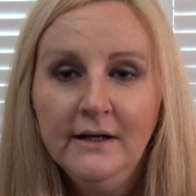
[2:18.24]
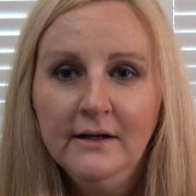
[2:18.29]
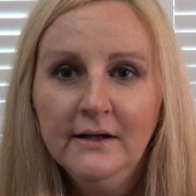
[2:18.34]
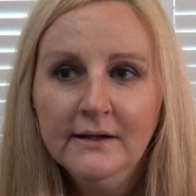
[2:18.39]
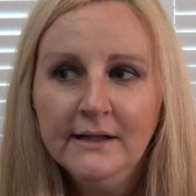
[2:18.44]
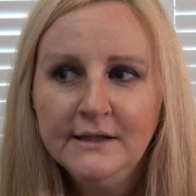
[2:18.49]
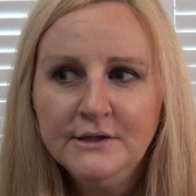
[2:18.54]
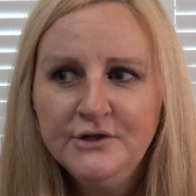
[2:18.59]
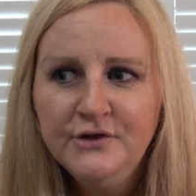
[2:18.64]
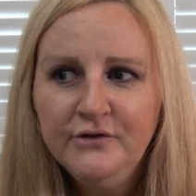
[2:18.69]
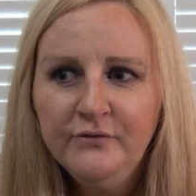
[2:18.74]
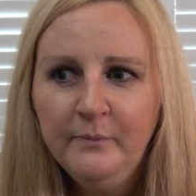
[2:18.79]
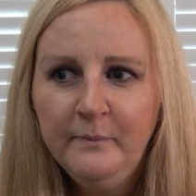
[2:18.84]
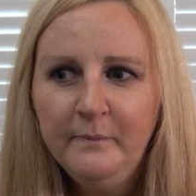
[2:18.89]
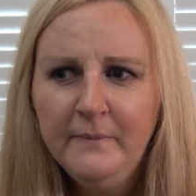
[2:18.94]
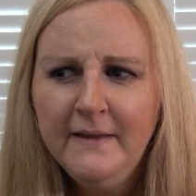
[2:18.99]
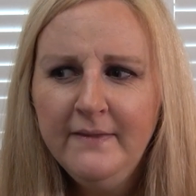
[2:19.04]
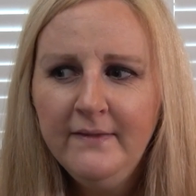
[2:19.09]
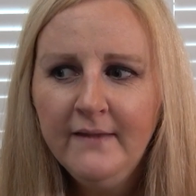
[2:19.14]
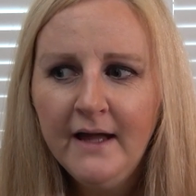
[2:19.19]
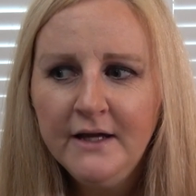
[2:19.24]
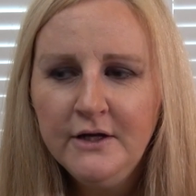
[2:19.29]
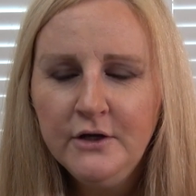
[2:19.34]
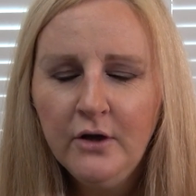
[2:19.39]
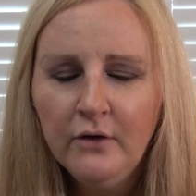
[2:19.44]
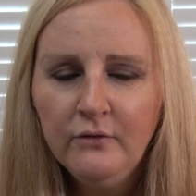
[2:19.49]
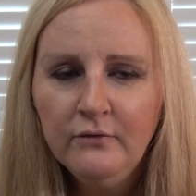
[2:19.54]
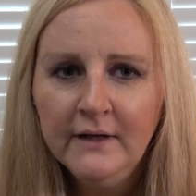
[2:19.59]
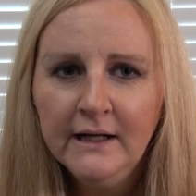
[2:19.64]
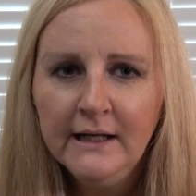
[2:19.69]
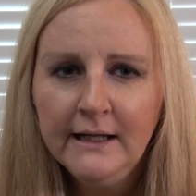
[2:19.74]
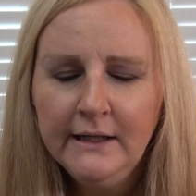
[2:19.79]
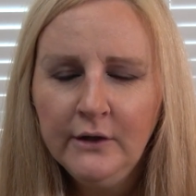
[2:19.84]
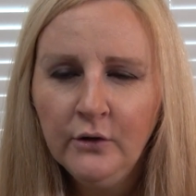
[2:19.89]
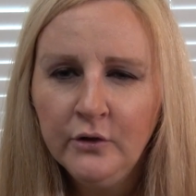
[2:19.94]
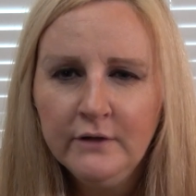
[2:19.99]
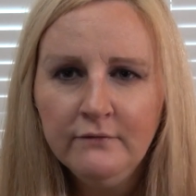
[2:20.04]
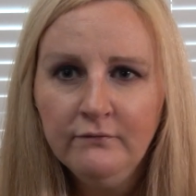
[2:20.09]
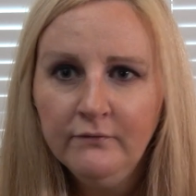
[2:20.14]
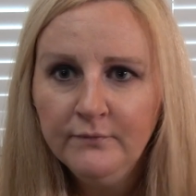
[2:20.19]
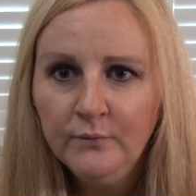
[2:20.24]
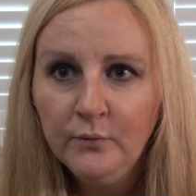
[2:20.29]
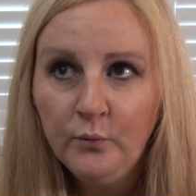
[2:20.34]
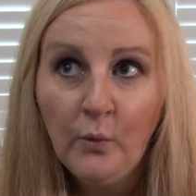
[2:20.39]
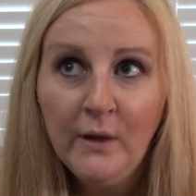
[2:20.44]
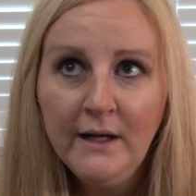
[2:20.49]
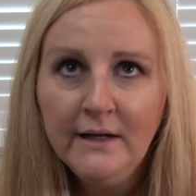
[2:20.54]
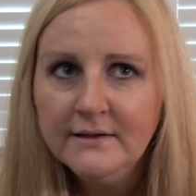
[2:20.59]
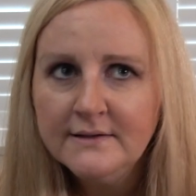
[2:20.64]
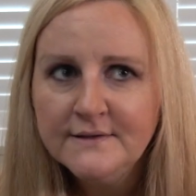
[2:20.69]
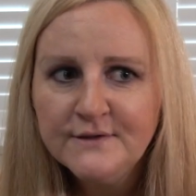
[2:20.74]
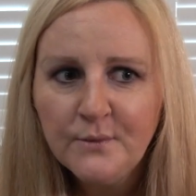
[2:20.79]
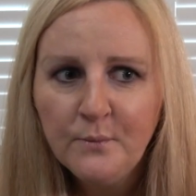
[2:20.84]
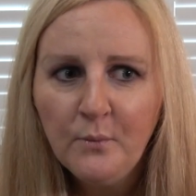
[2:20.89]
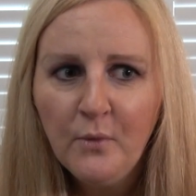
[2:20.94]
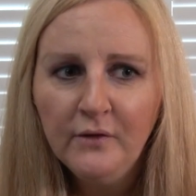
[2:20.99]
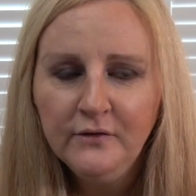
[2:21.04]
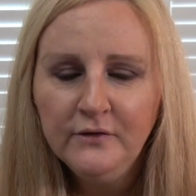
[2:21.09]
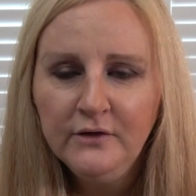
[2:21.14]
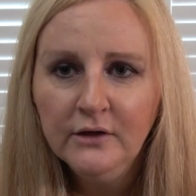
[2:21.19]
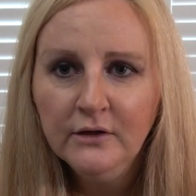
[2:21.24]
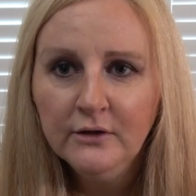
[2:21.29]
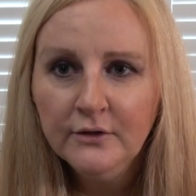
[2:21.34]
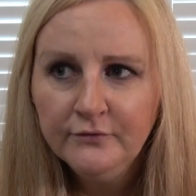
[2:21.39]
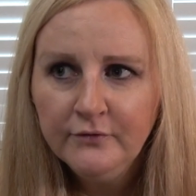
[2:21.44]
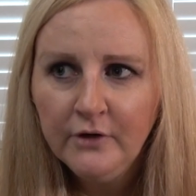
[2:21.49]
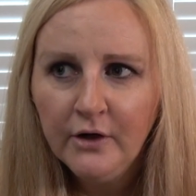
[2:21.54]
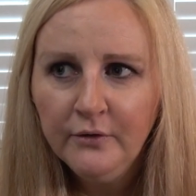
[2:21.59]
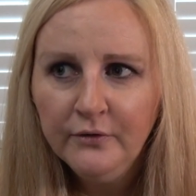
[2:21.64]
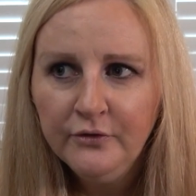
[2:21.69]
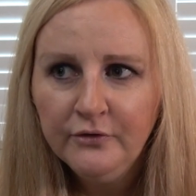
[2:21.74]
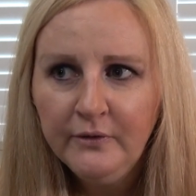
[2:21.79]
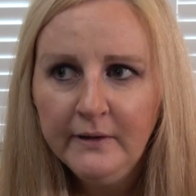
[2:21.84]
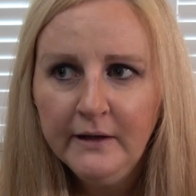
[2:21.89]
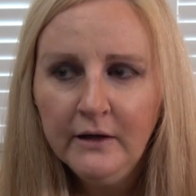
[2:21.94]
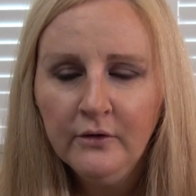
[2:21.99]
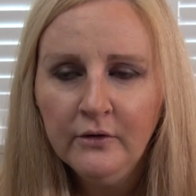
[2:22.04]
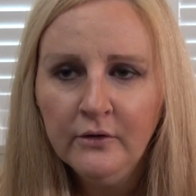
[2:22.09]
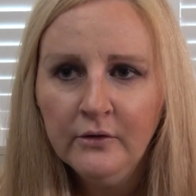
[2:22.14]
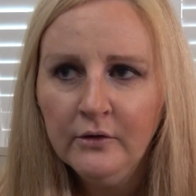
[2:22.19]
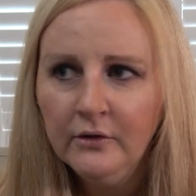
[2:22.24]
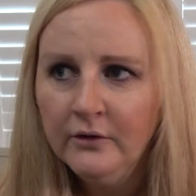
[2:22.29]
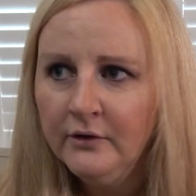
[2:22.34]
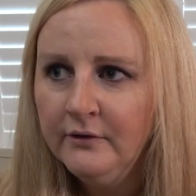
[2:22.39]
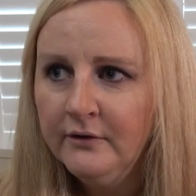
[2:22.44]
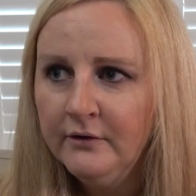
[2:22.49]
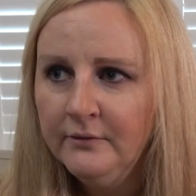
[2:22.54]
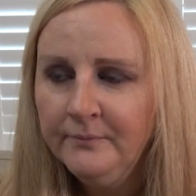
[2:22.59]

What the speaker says: unless you've been there, you don't really, or you've witnessed someone you love go through it, or